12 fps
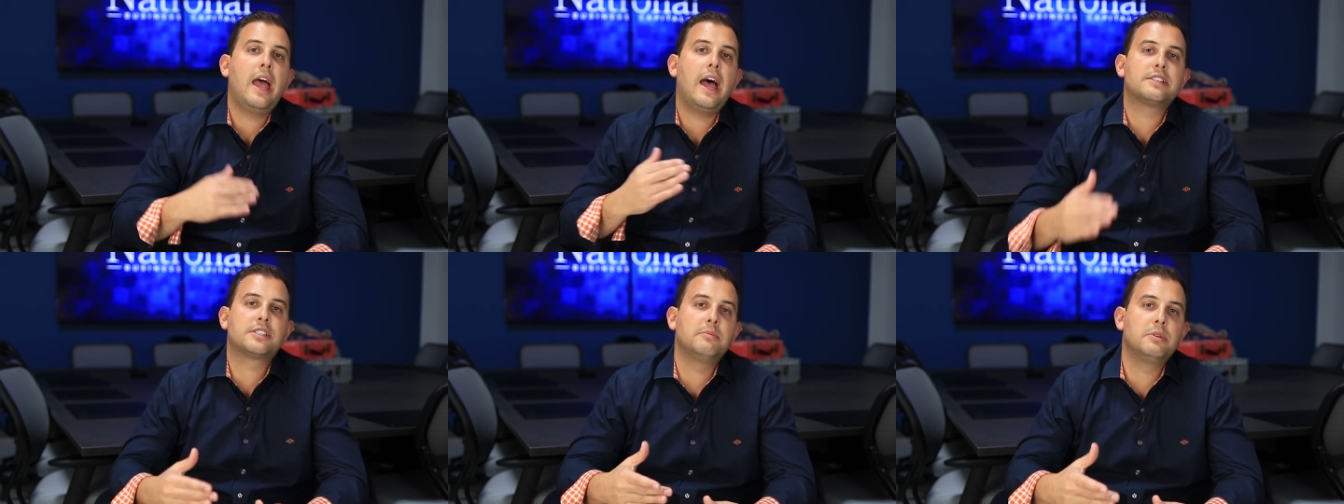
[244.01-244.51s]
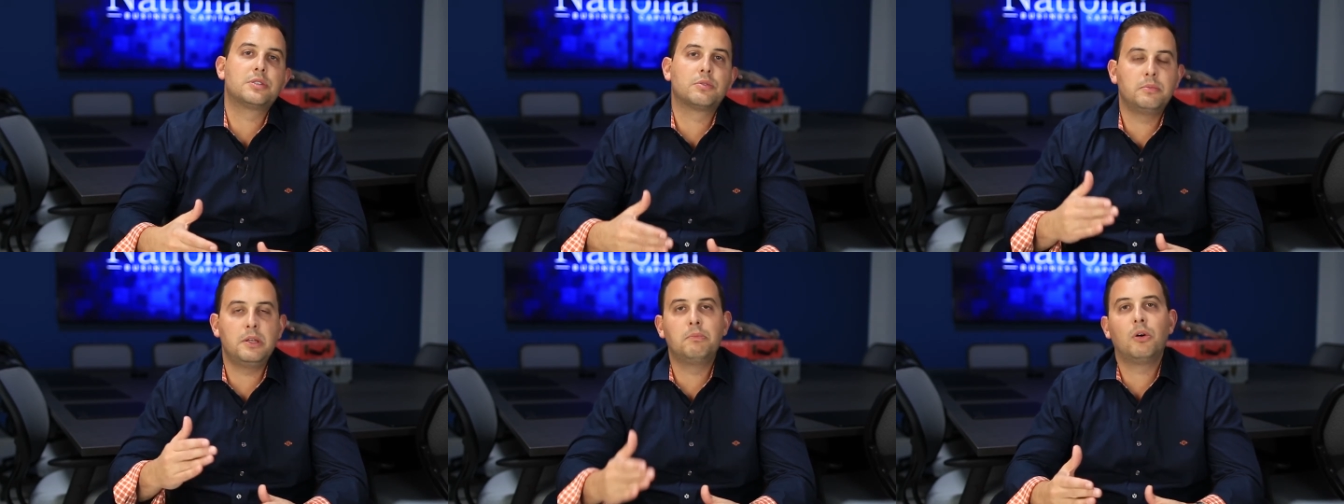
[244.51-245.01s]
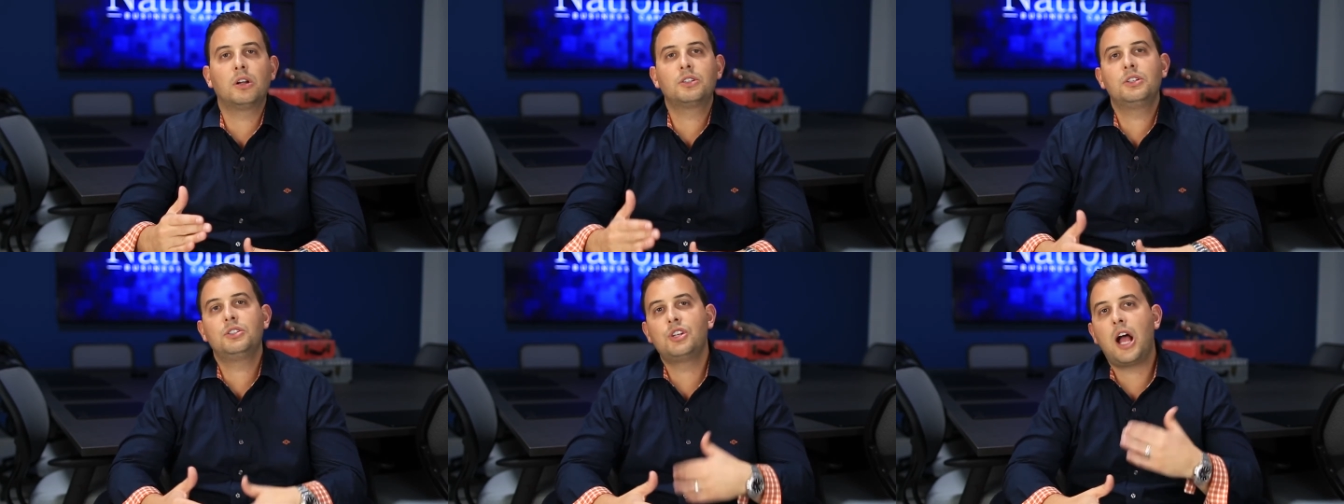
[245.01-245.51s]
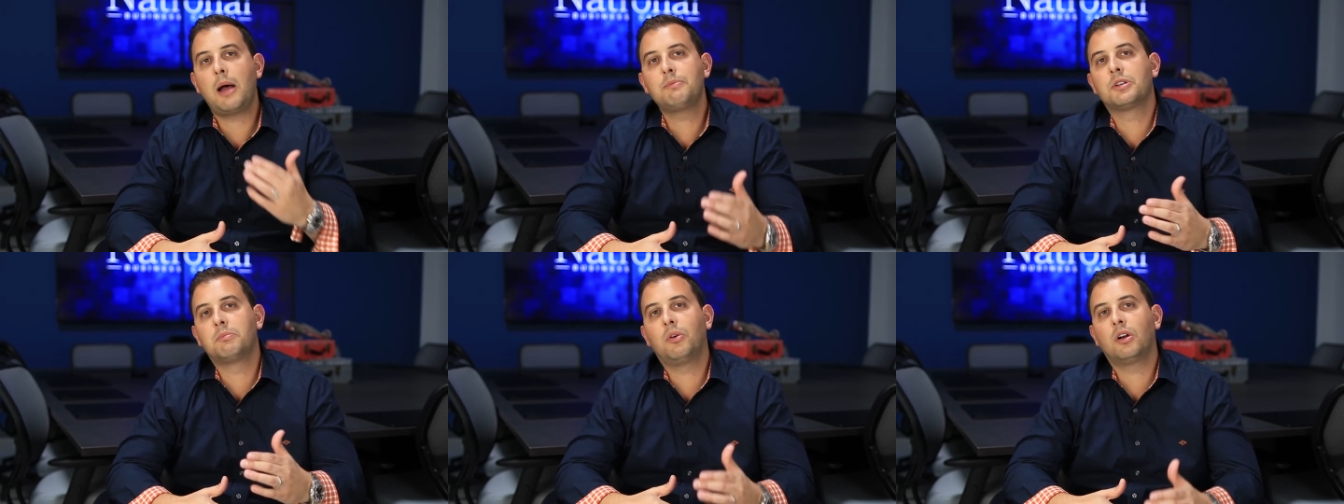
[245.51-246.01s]
estimates would be booked,
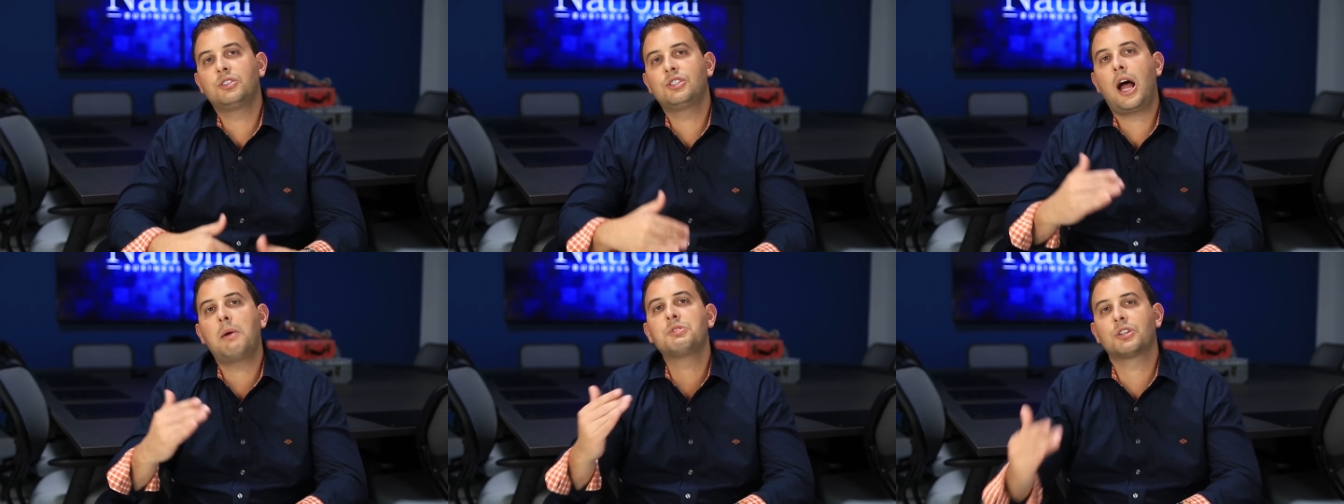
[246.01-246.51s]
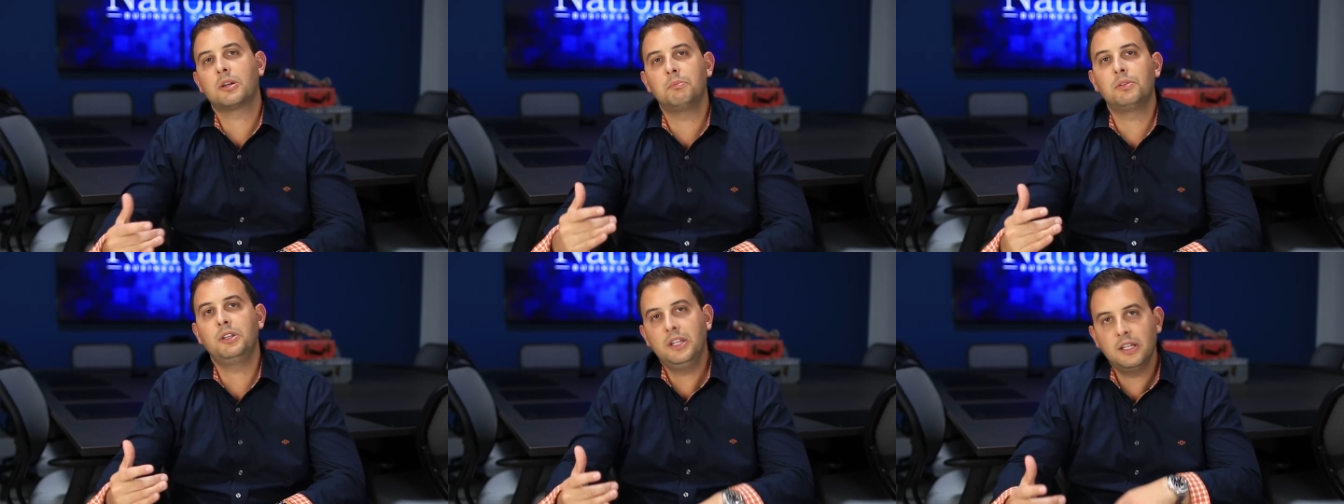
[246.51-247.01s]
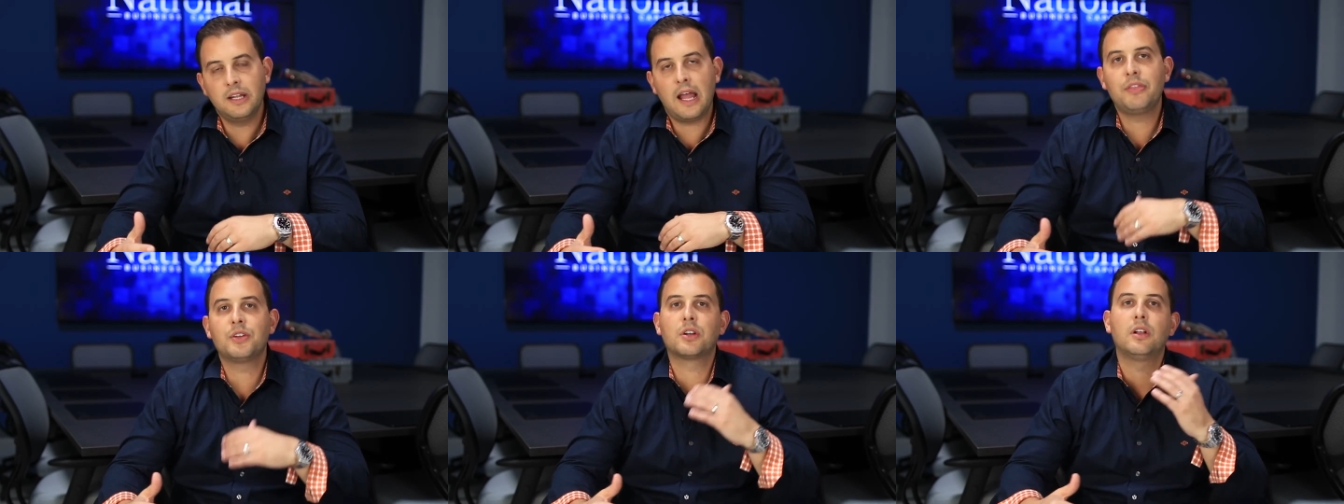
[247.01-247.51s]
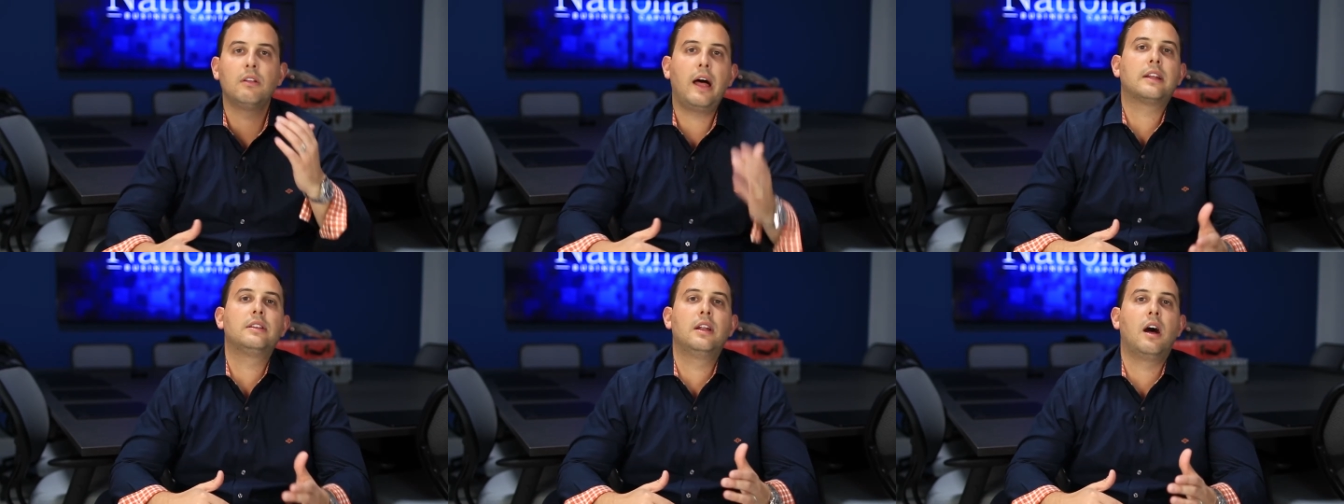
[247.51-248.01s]
jobs are booked, jobs are completed, and they're
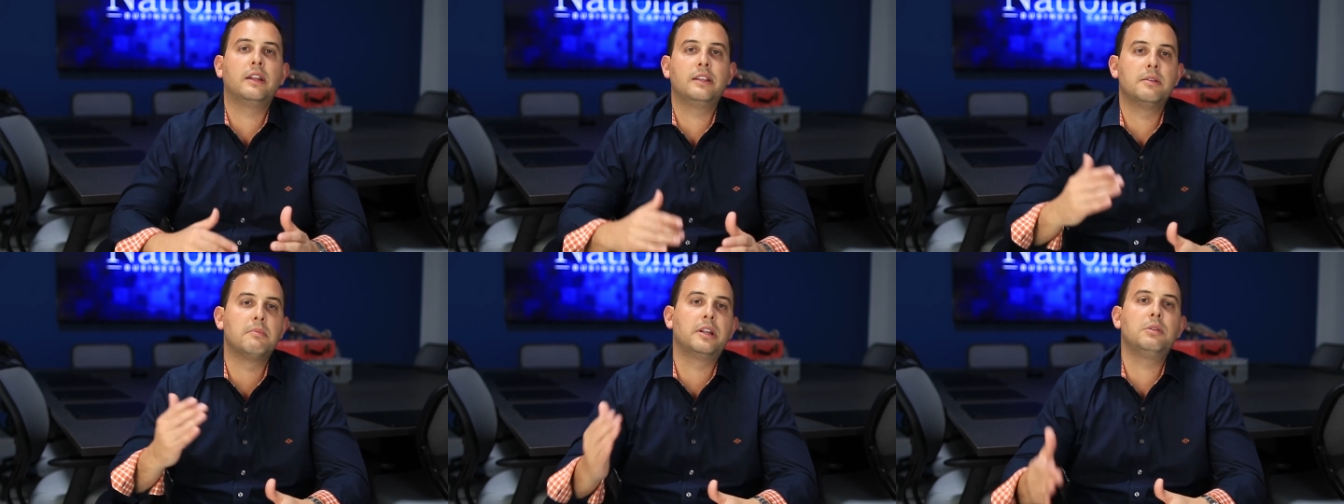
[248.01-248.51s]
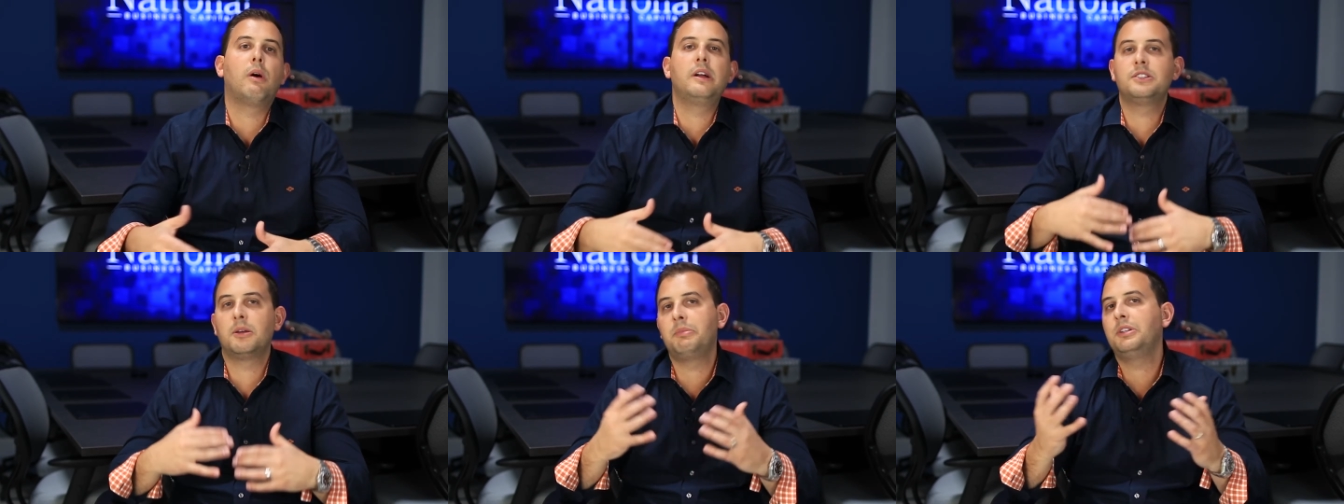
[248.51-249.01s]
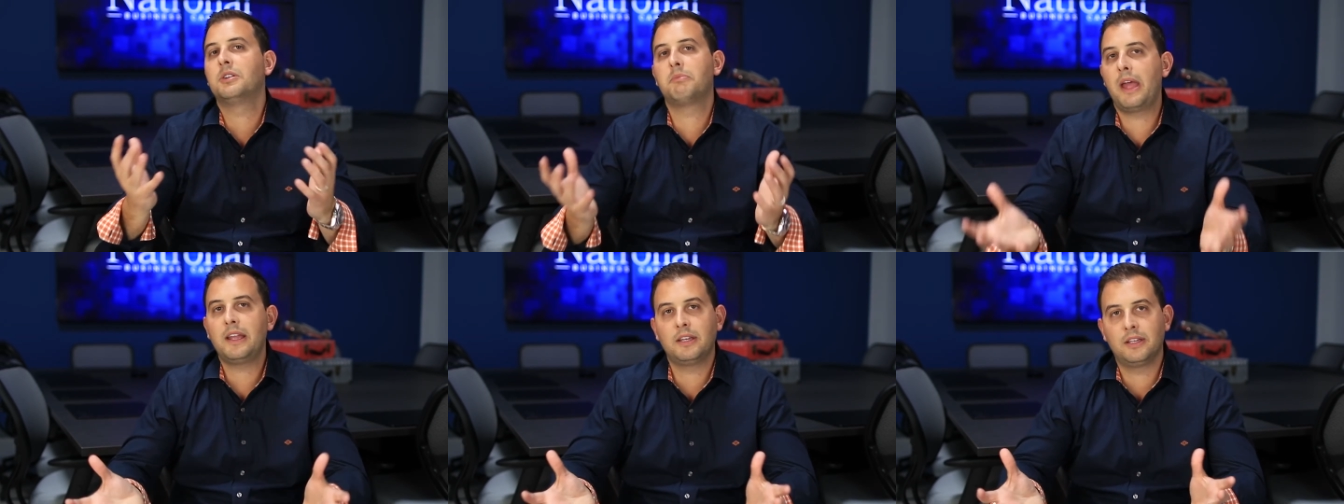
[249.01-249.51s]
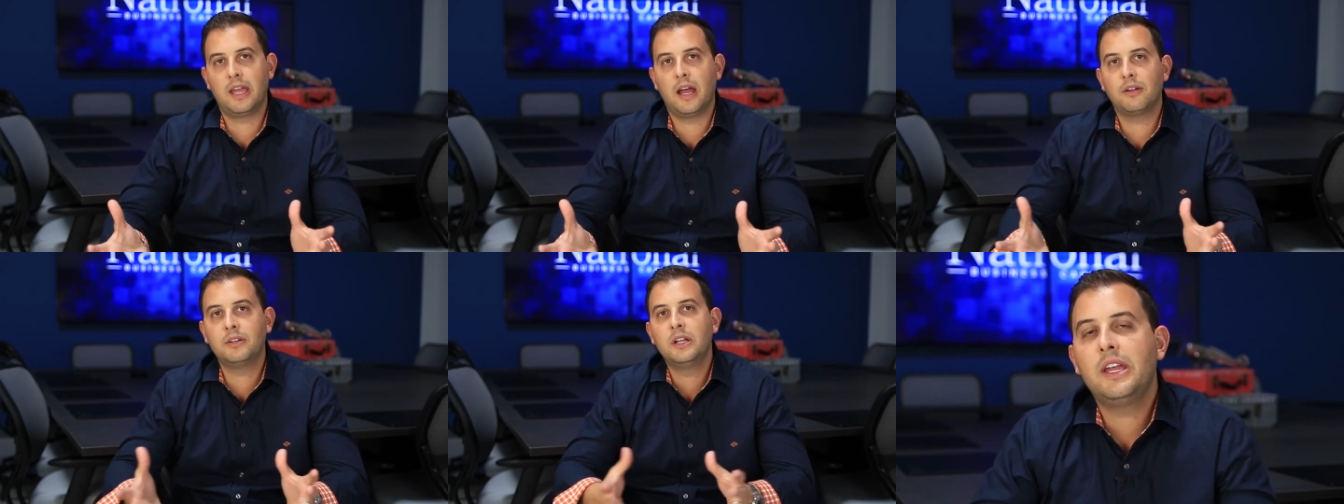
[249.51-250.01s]
collected on, and the money winds up in your bank
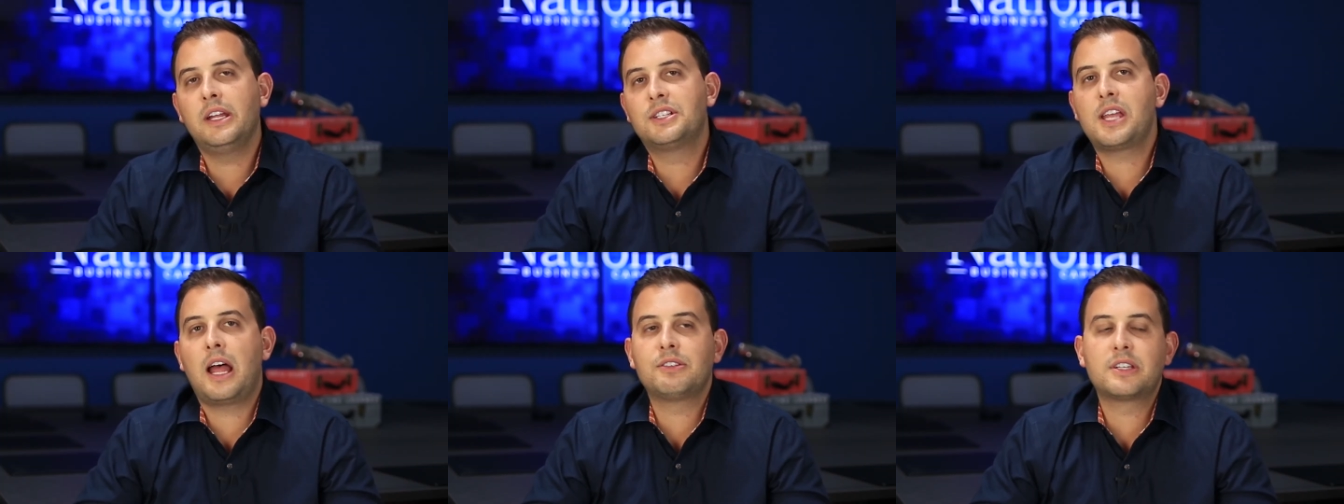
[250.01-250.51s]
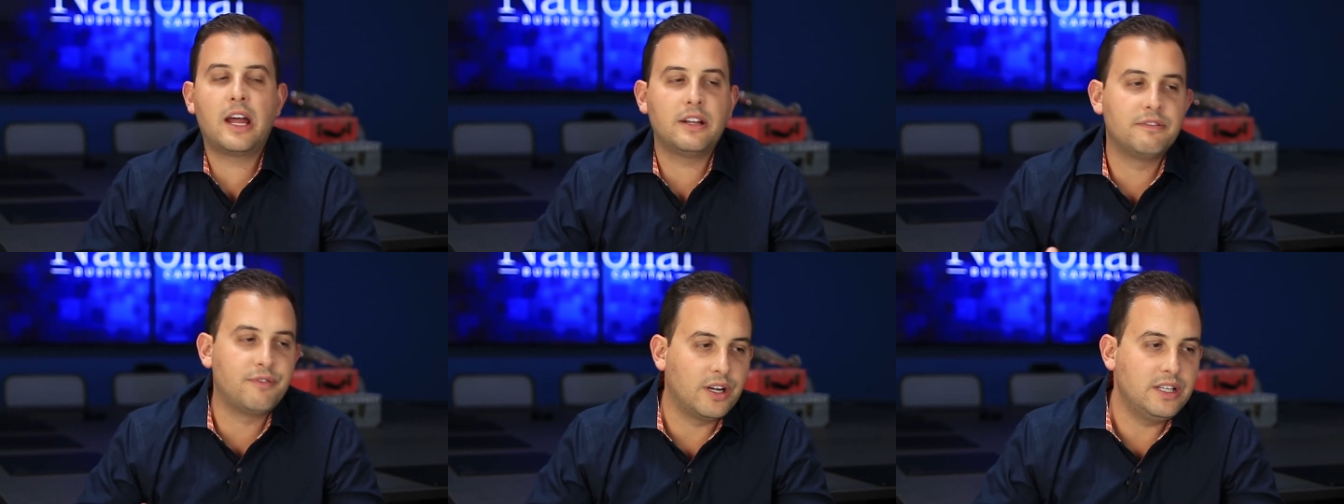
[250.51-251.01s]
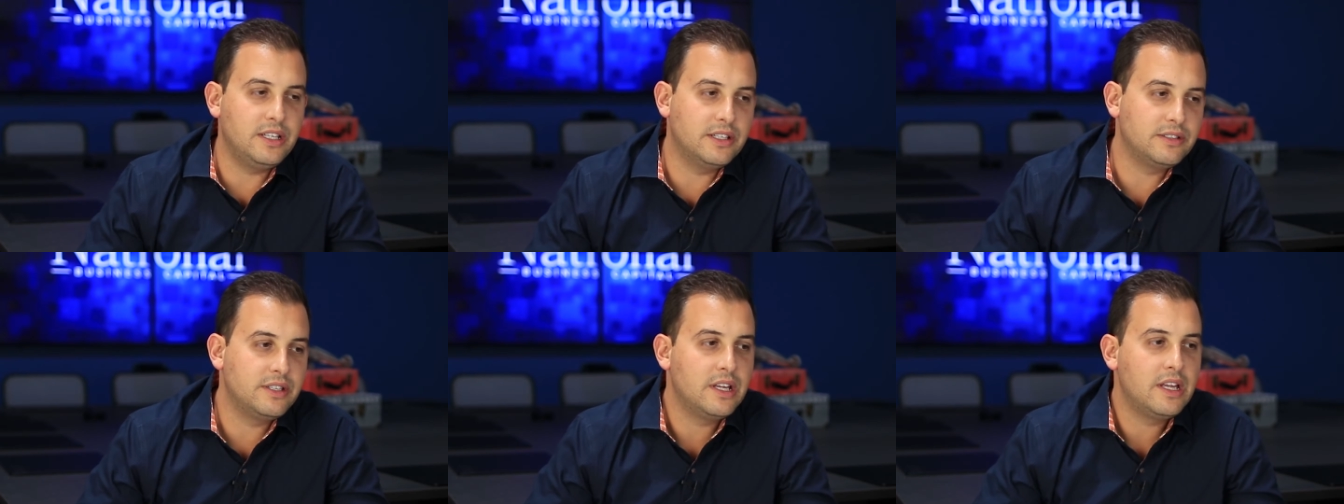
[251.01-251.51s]
account. It sounds kind of funny and